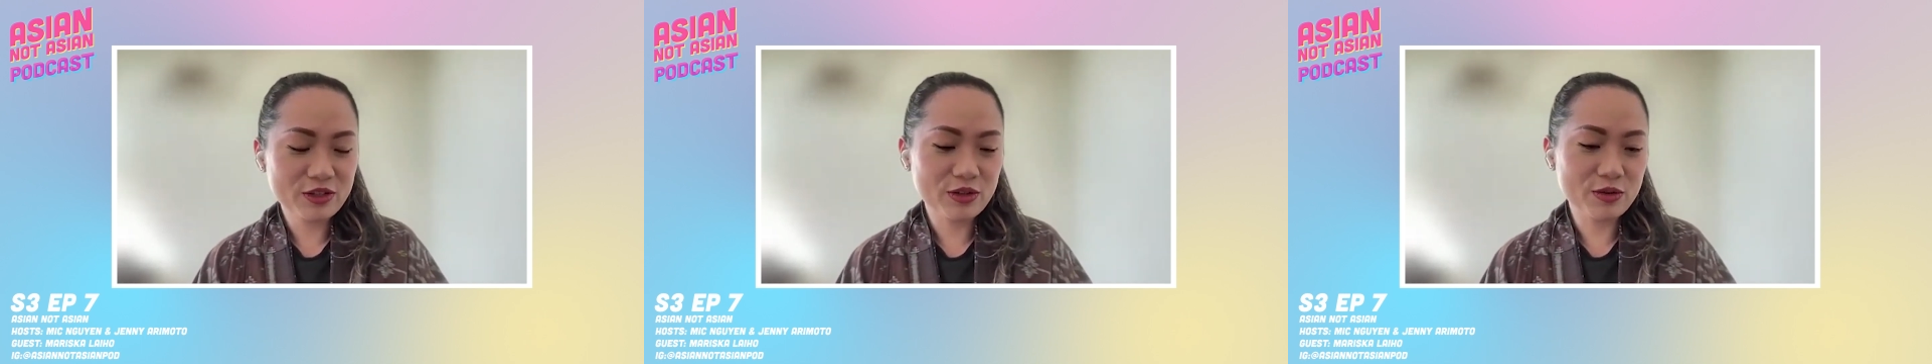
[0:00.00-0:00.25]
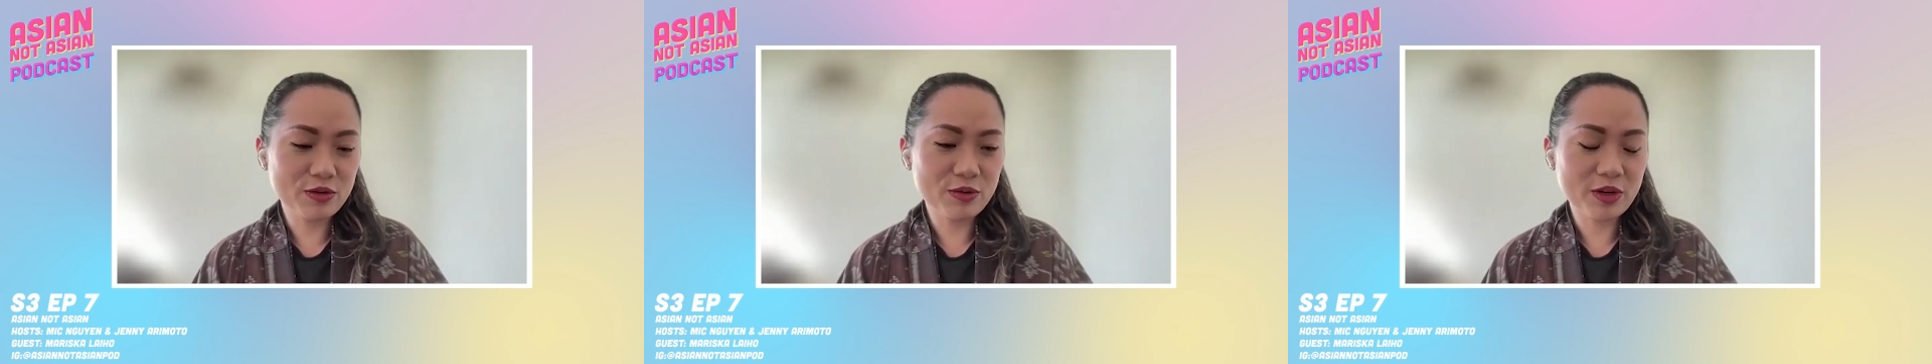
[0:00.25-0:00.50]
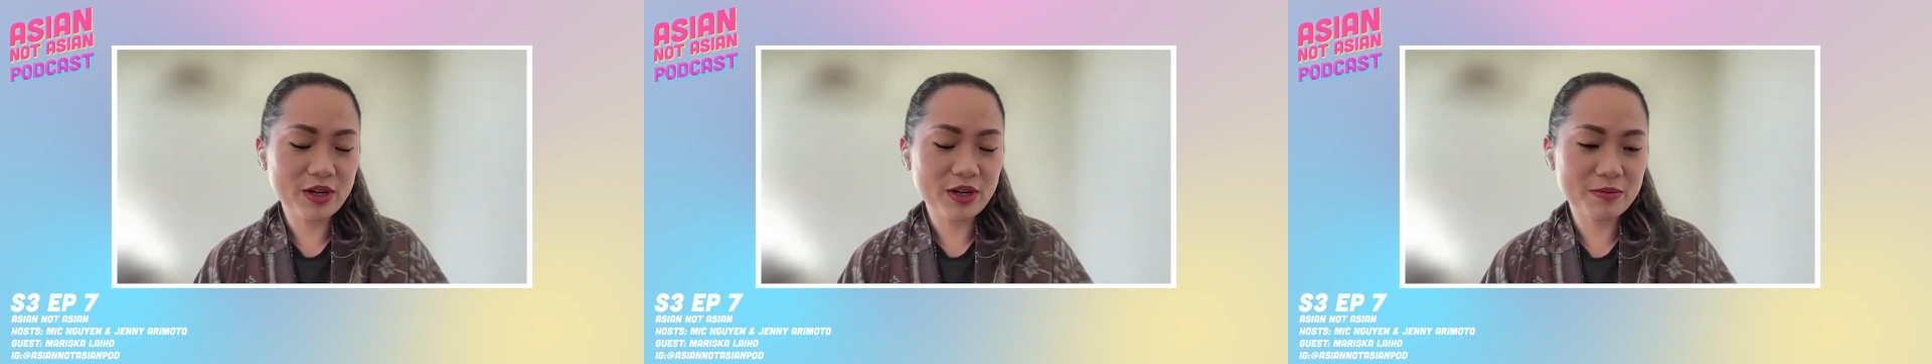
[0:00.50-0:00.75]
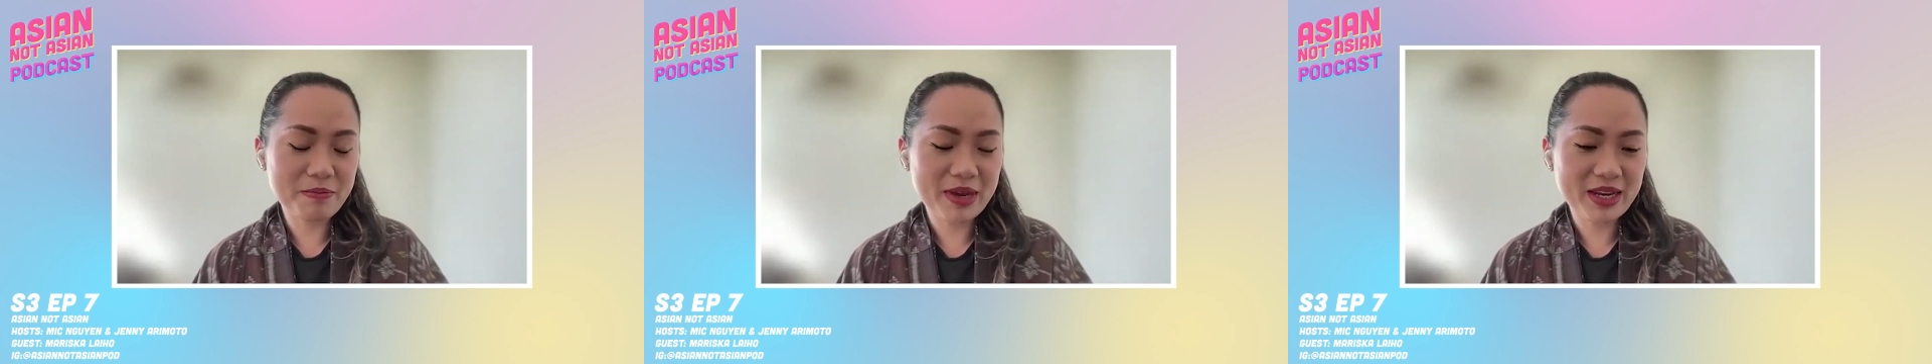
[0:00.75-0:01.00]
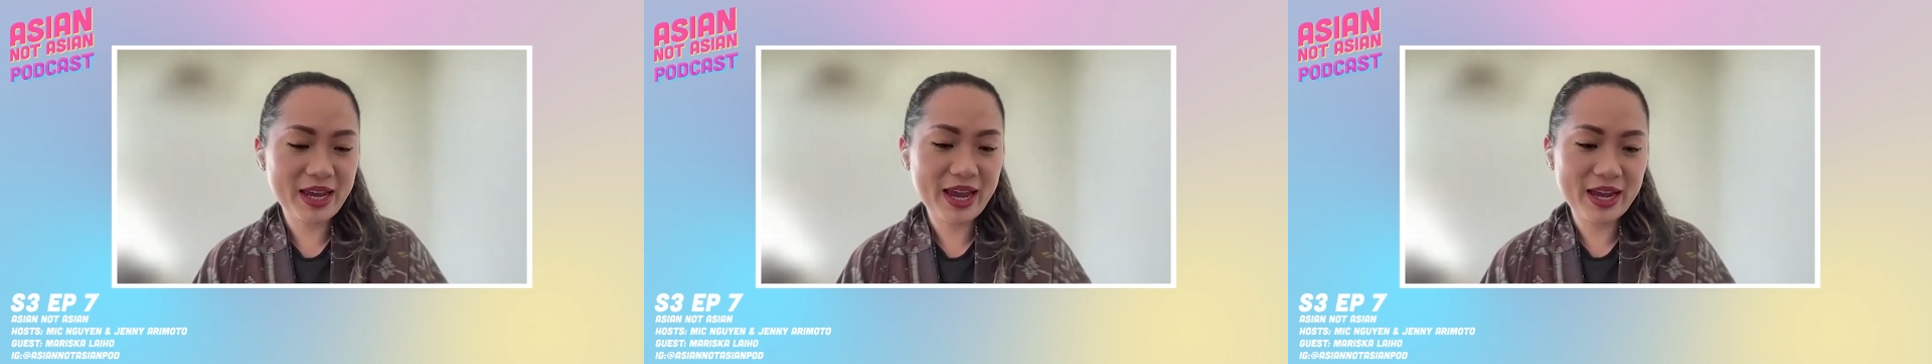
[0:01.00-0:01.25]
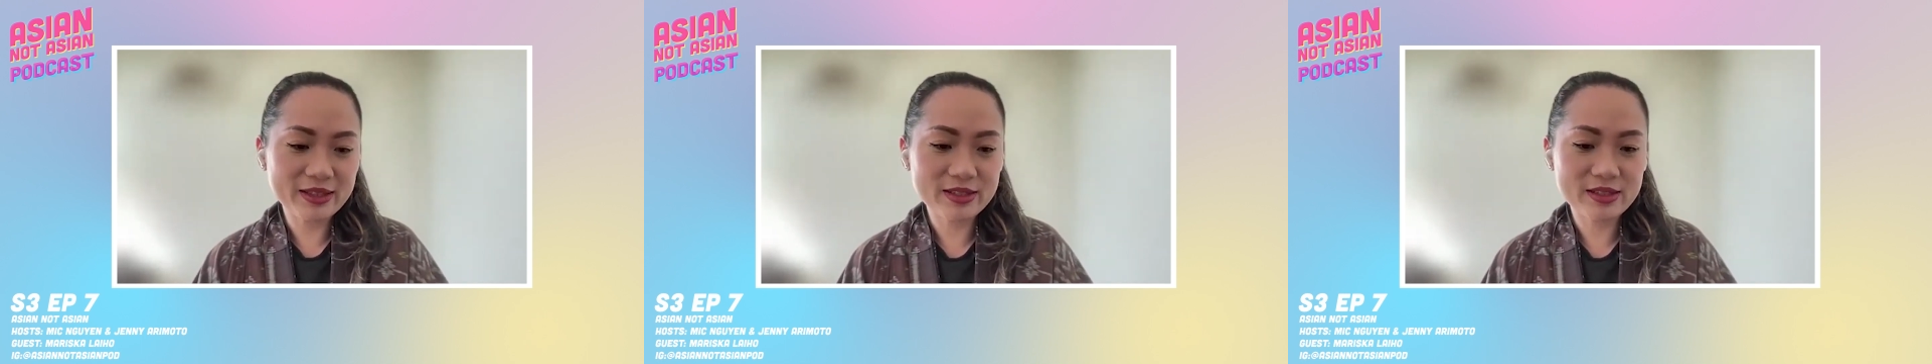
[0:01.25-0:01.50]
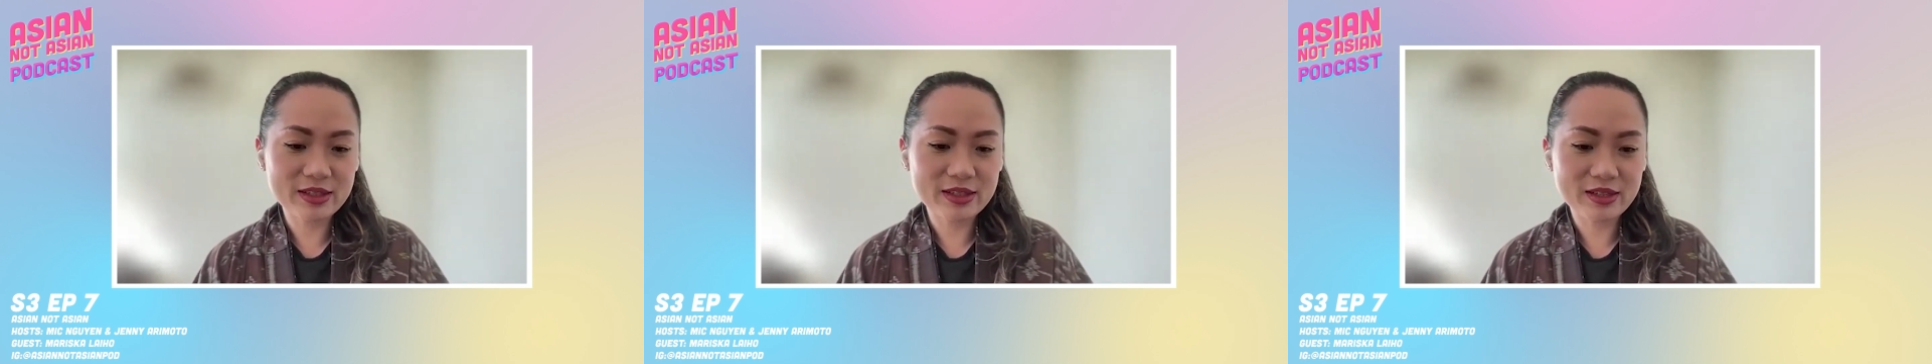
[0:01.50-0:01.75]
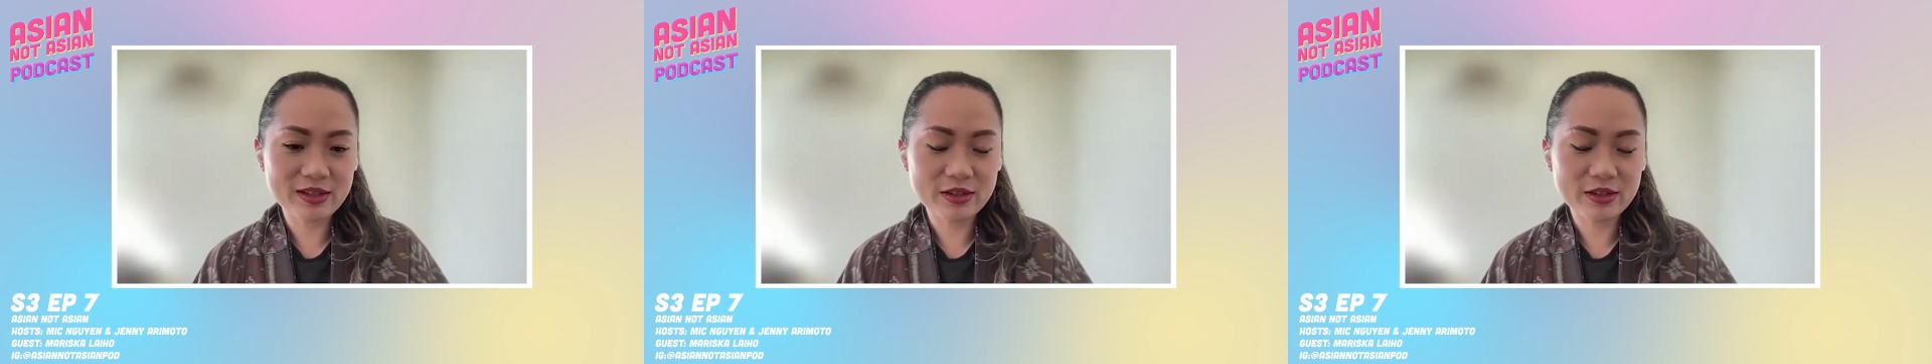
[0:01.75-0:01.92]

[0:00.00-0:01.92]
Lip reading: wear many hats